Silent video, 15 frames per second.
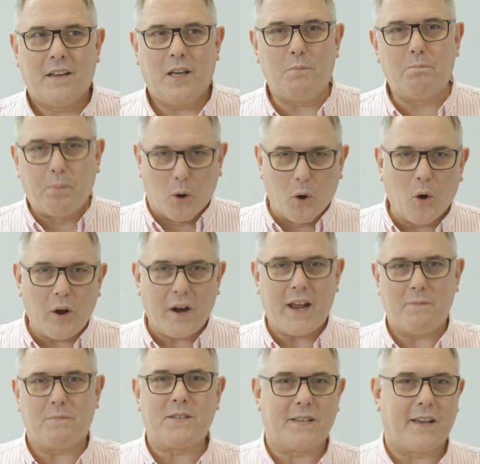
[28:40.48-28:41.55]
He poured
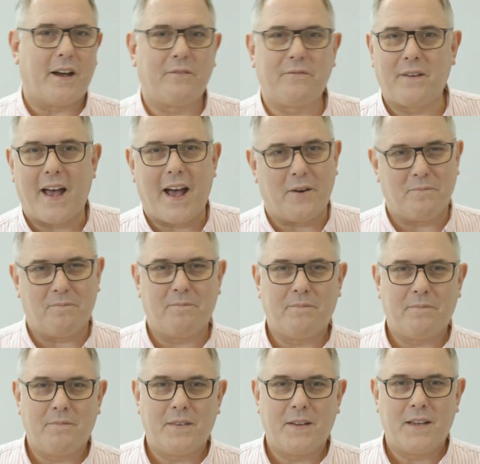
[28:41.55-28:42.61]
himself out.
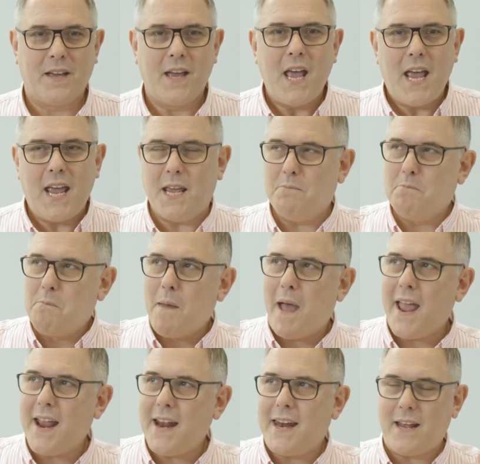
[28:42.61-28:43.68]
He
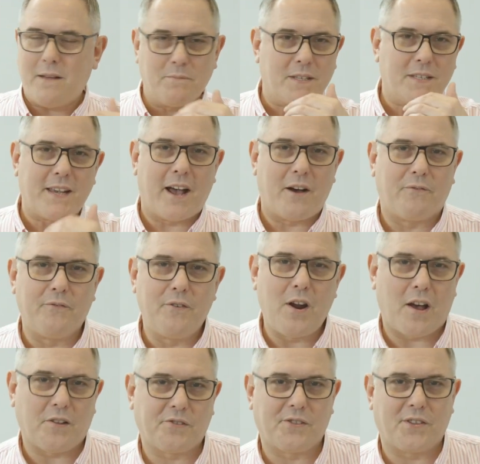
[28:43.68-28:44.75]
made himself
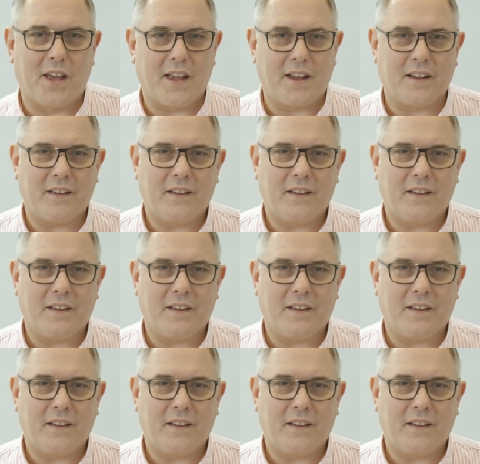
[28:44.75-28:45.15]
nothing